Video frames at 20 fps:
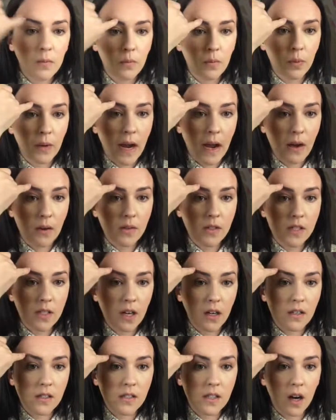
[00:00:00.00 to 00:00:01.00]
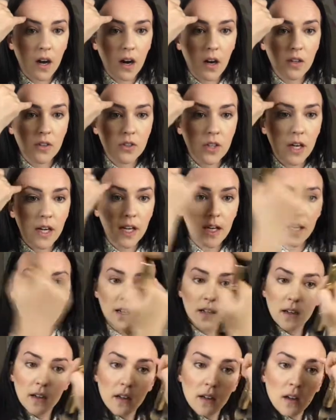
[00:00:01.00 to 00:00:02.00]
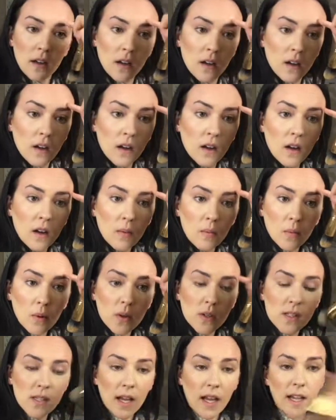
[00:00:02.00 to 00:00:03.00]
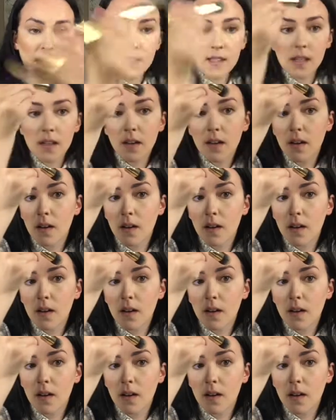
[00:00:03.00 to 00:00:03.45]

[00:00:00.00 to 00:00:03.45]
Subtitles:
brow starts to arch right here on both sides.